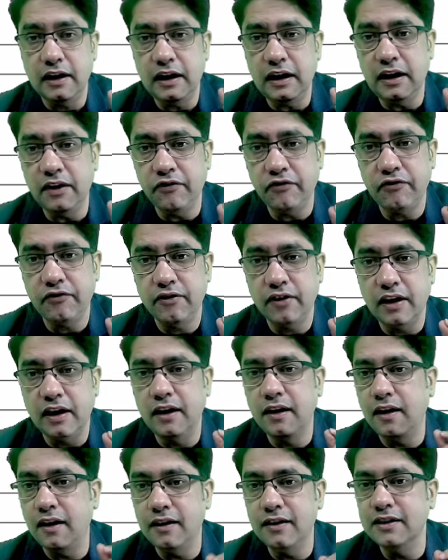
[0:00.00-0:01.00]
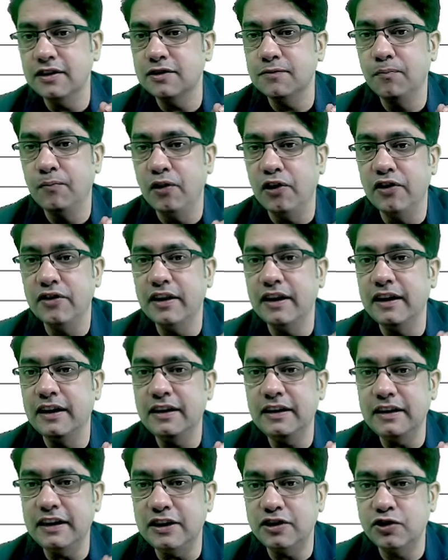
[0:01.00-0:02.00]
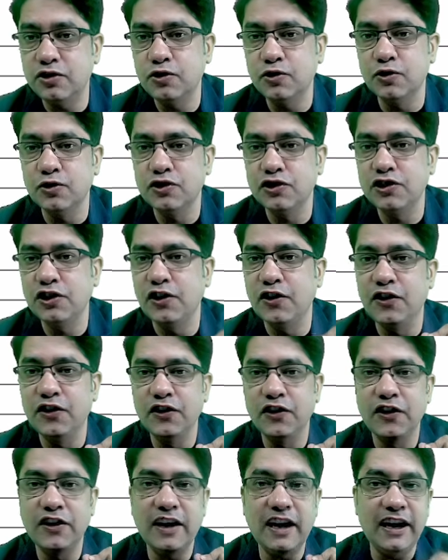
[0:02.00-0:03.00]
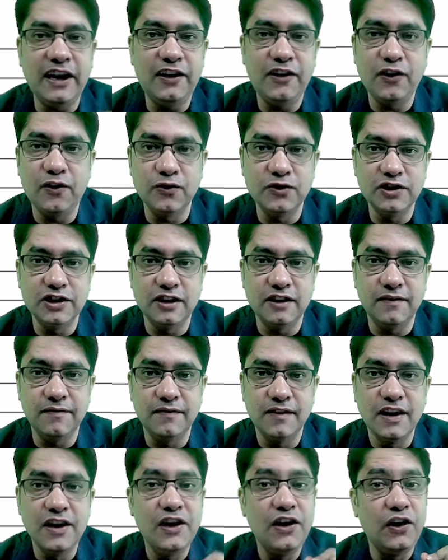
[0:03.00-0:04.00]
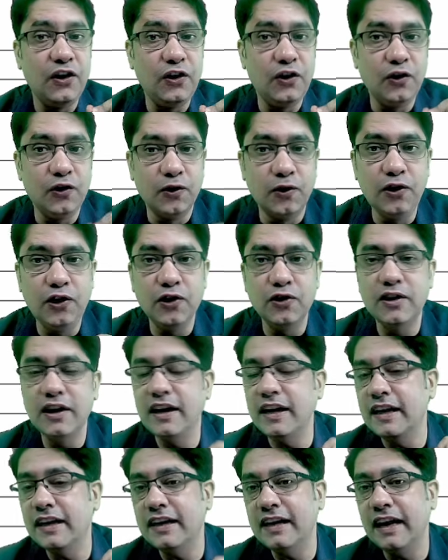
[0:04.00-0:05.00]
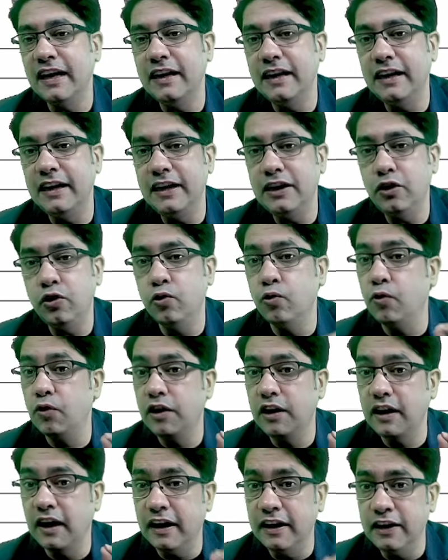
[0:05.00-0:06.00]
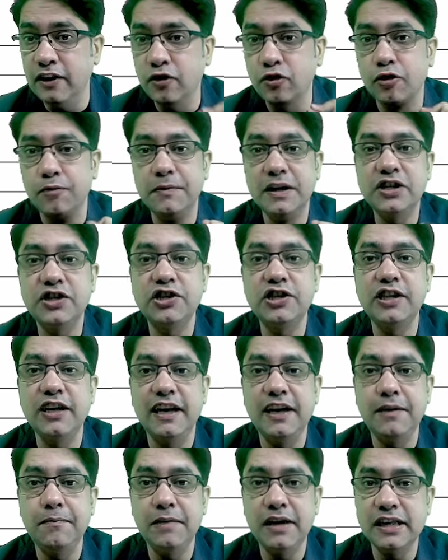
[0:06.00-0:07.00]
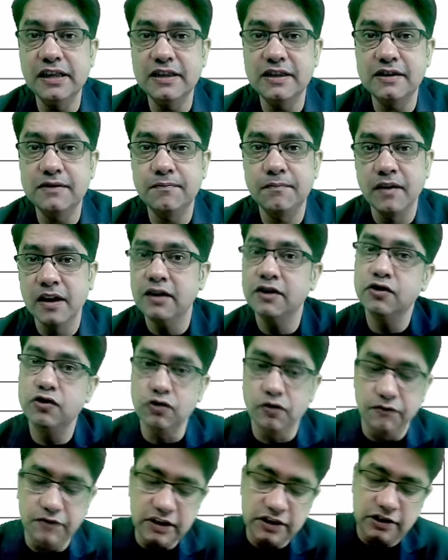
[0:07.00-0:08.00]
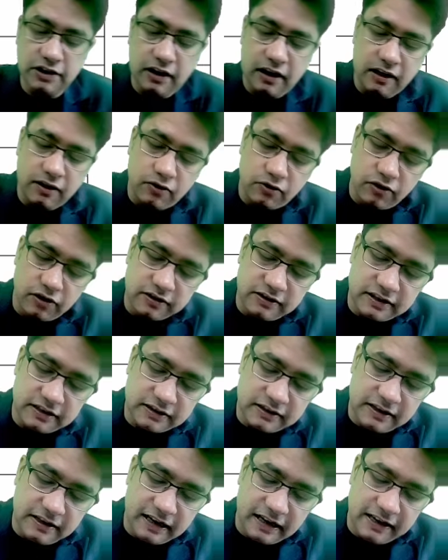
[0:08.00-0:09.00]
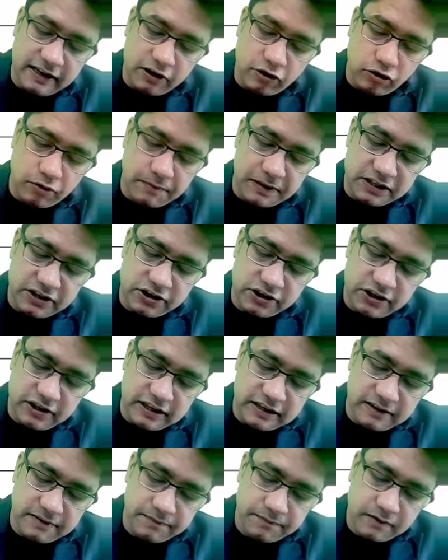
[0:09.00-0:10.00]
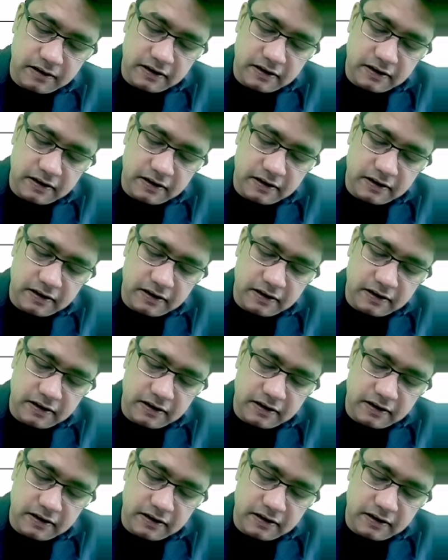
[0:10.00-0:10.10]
If a drug is blocking testosterone or androgen, don't you think it can lead to gynecomastia in males? So which drug causes gynecomastia?